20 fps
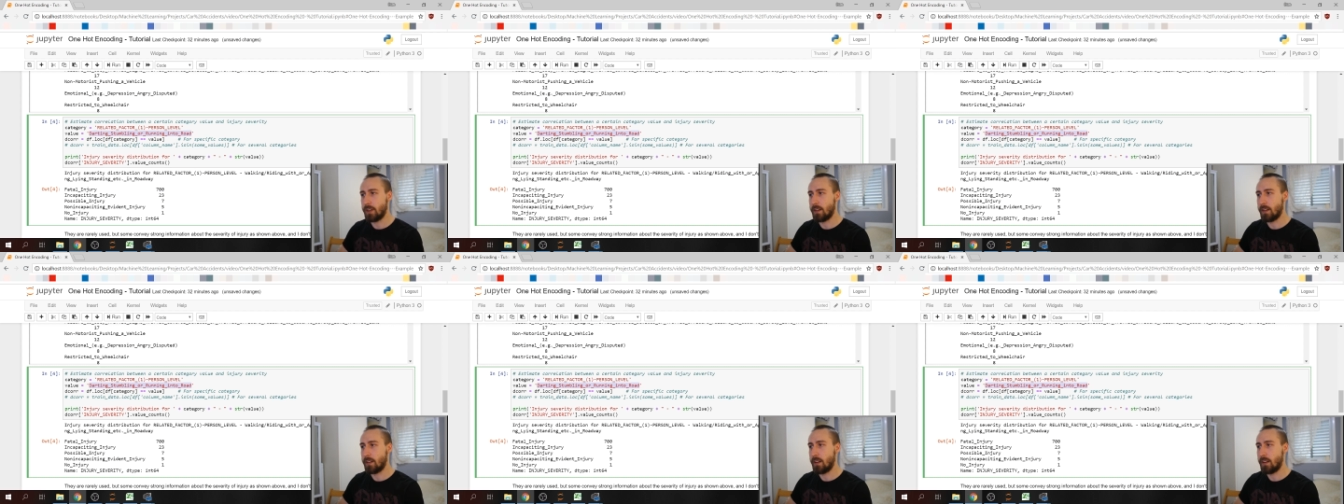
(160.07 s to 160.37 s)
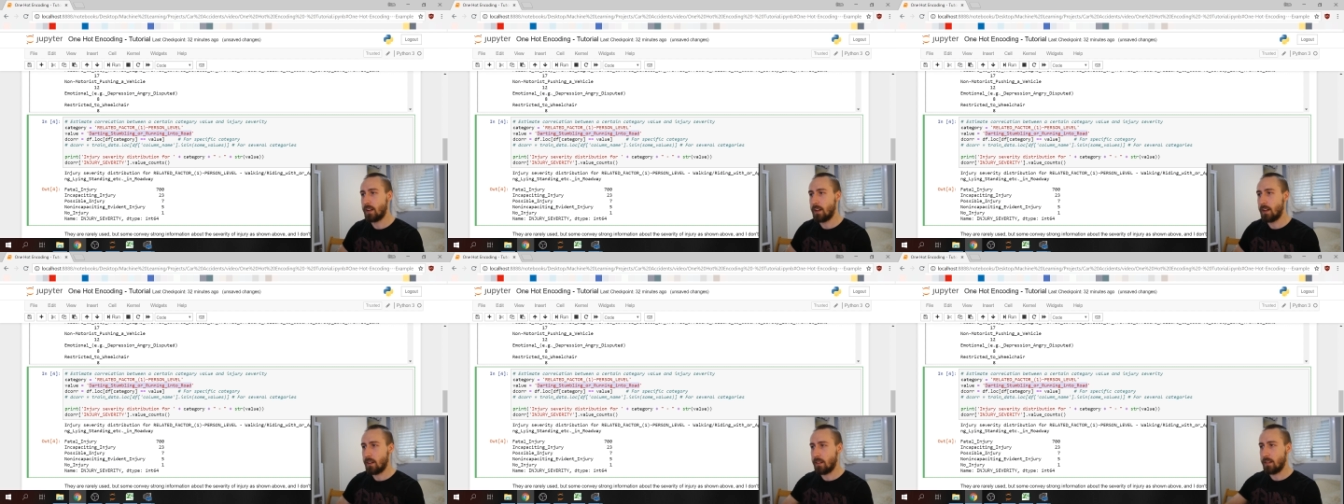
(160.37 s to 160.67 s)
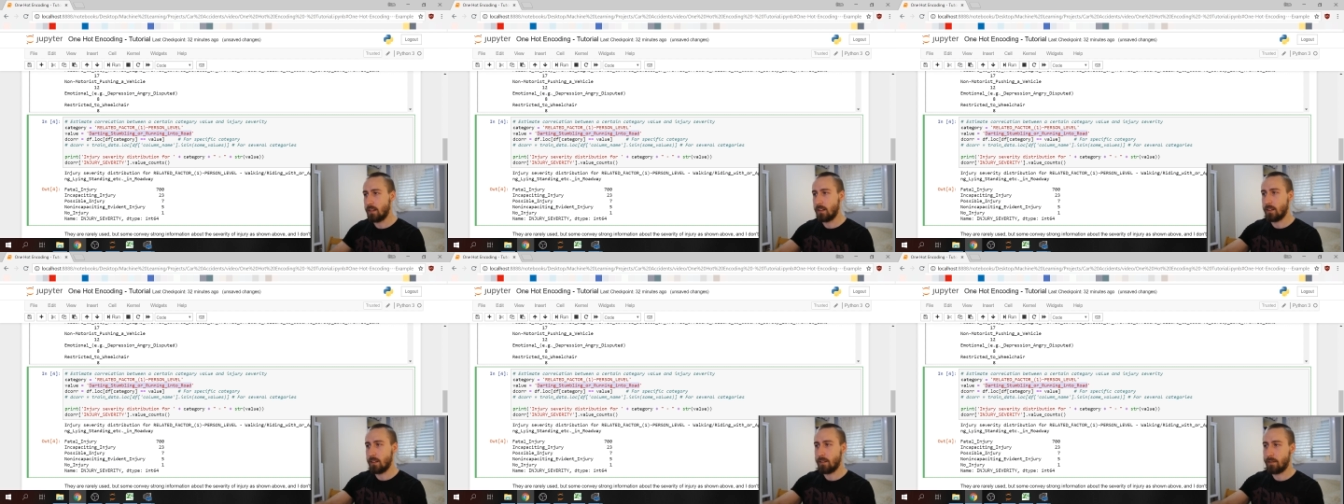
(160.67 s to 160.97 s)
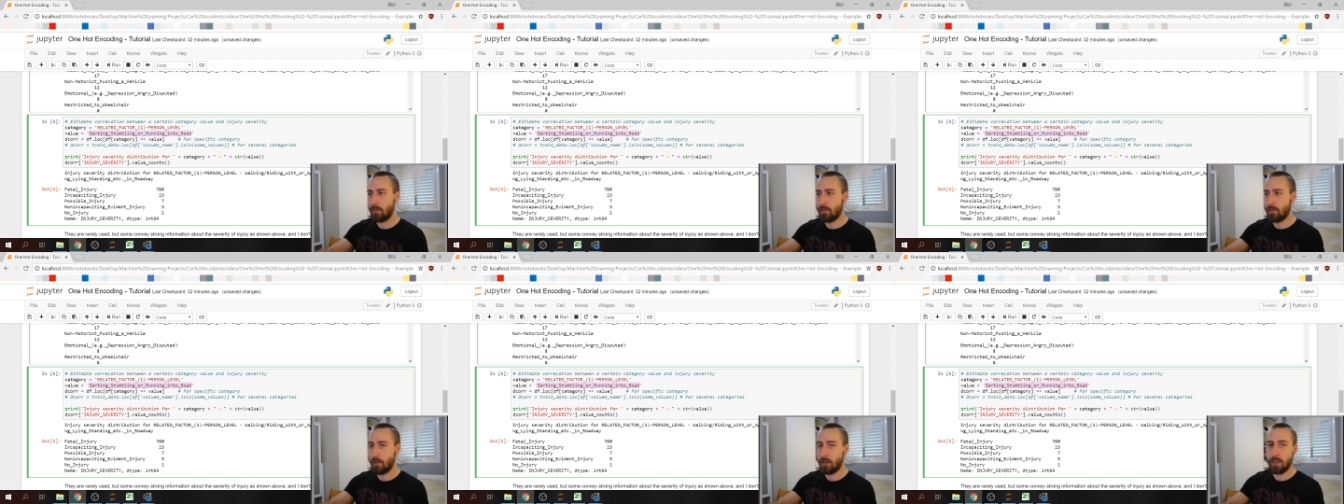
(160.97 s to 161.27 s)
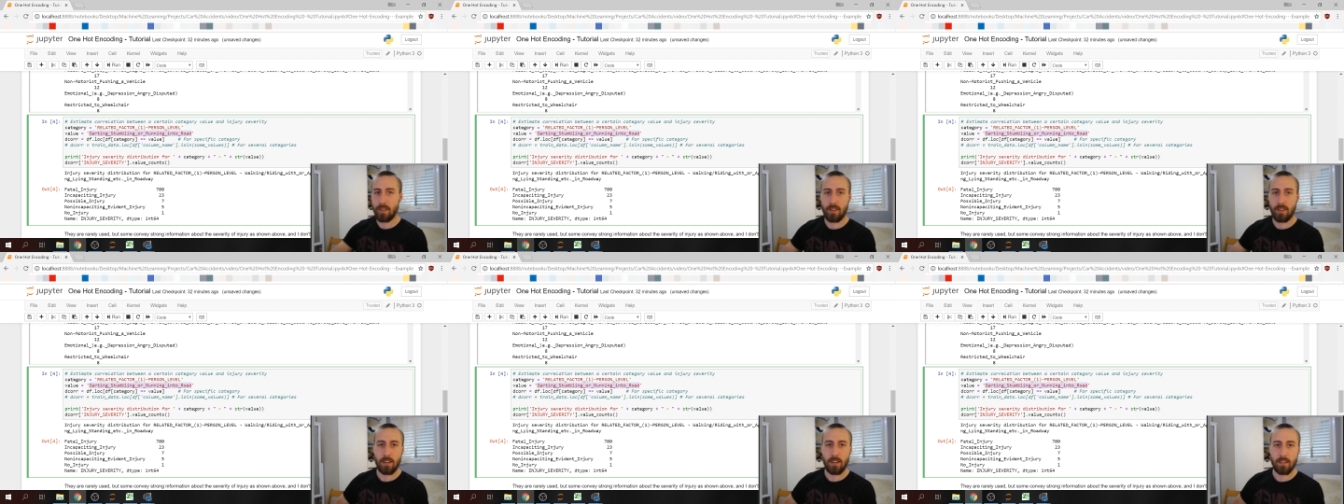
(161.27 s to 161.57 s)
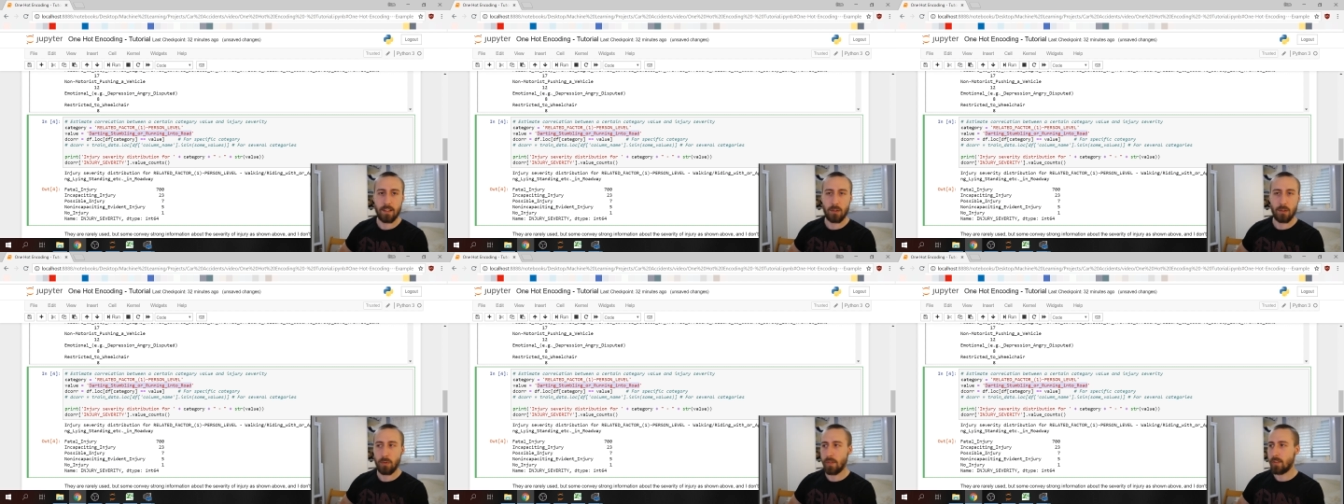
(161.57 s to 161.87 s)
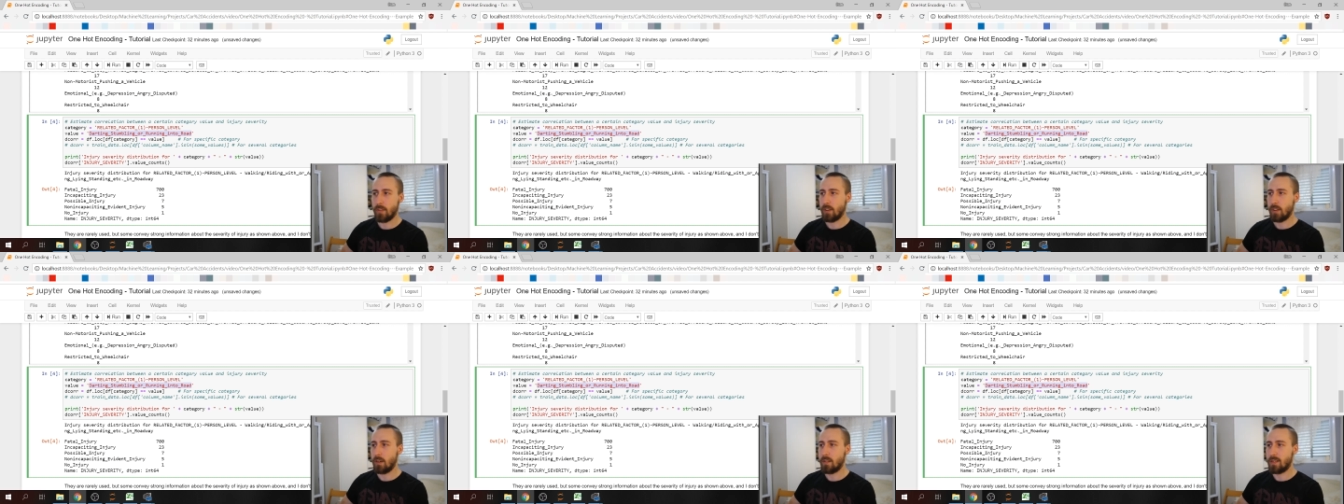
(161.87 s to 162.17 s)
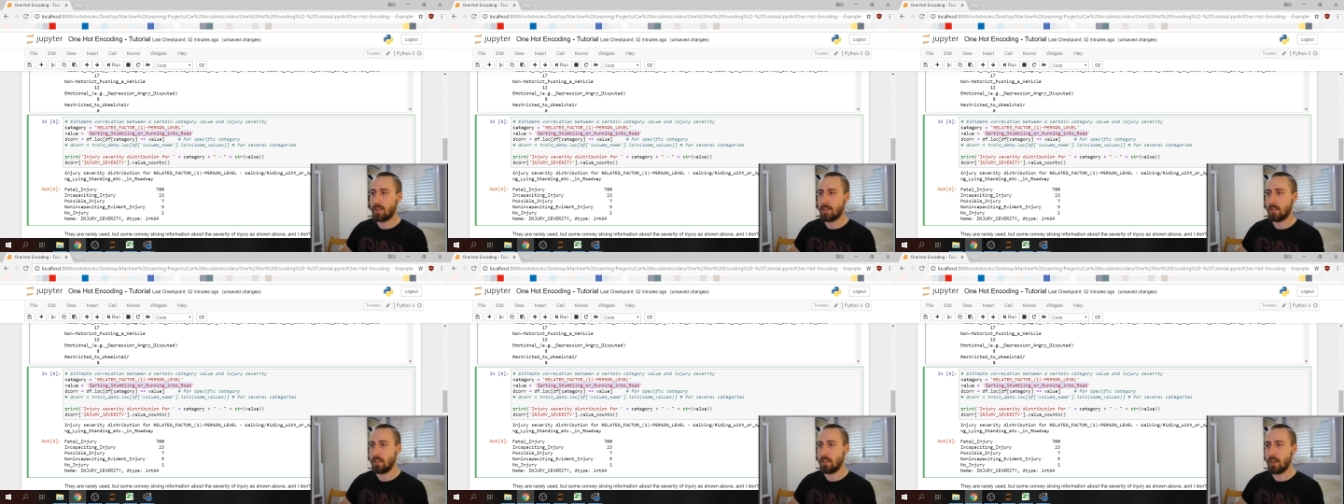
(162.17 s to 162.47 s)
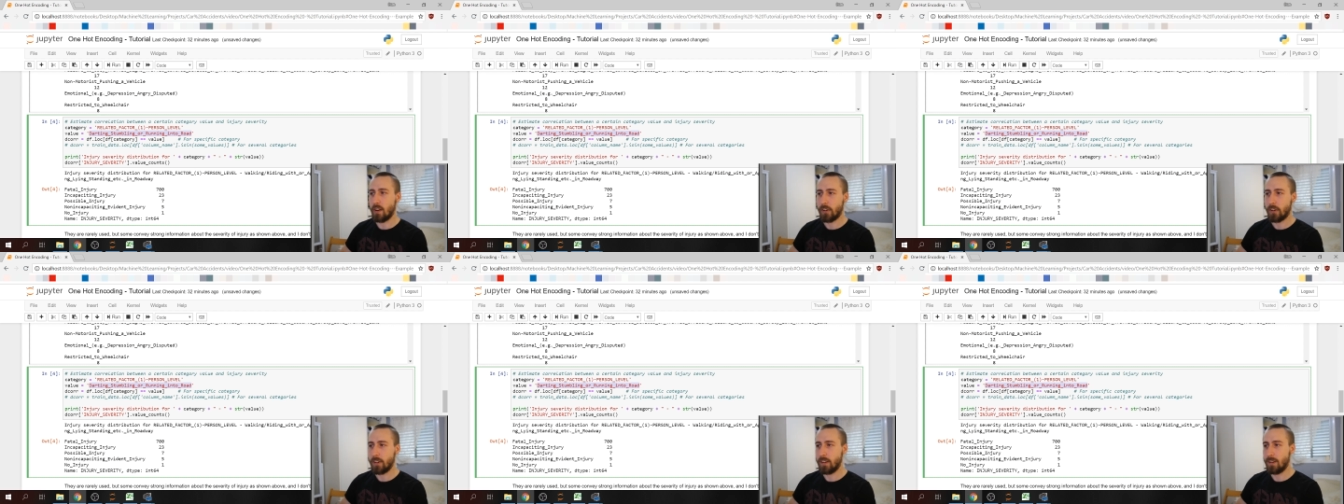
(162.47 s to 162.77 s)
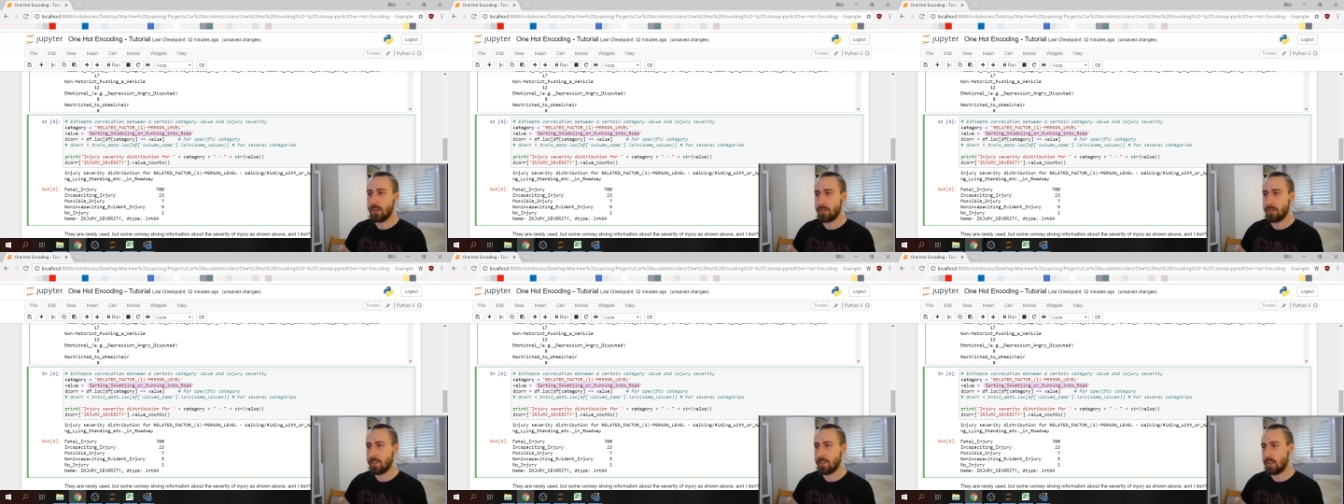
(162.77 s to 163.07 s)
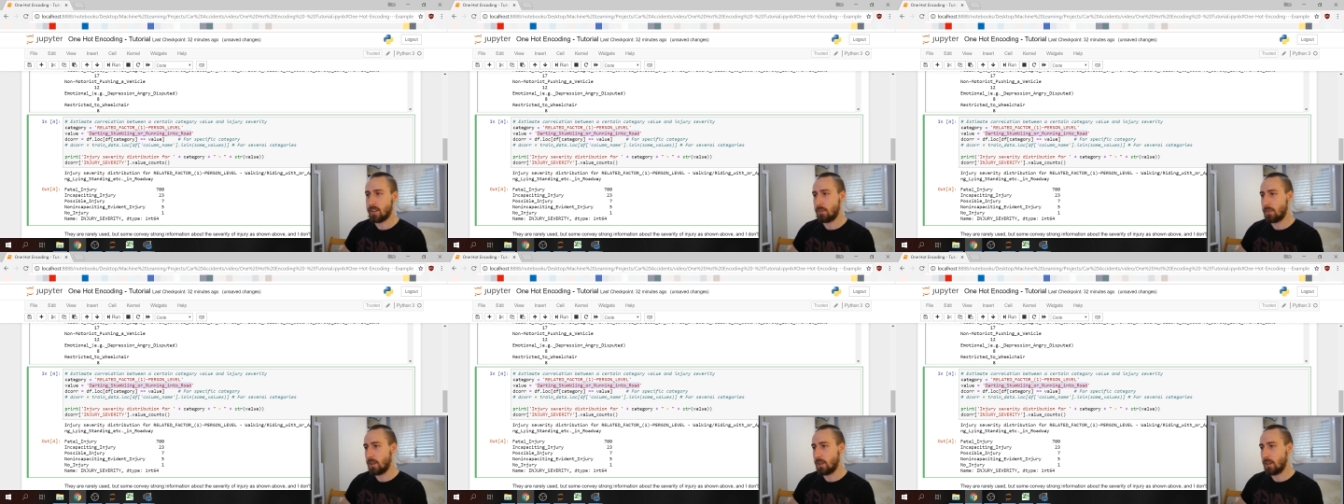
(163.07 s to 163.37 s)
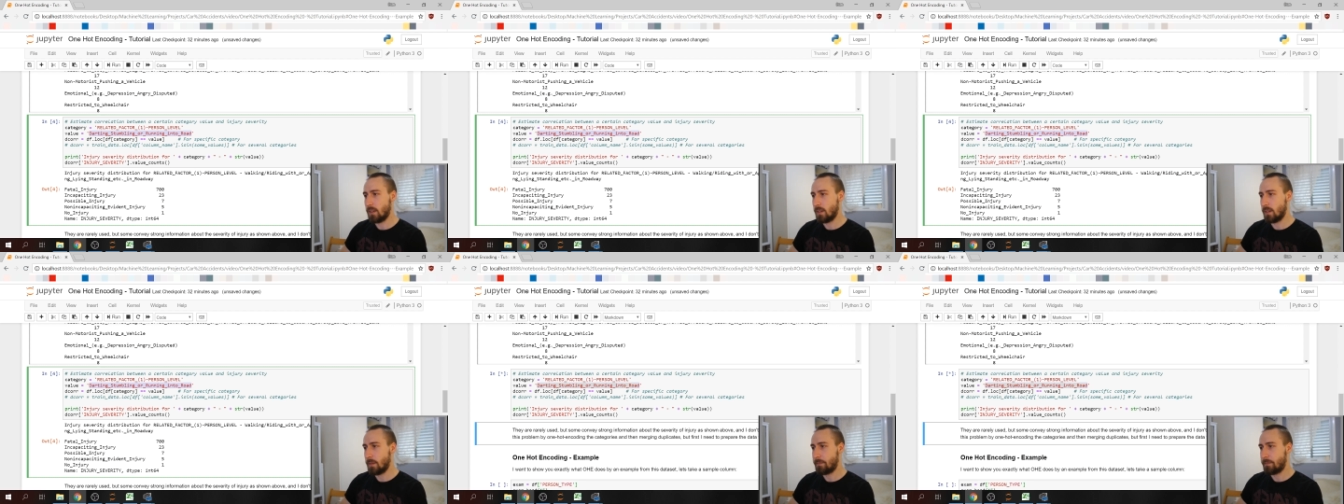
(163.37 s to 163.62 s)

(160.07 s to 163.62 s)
And the first thing that was here, darting or stumbling,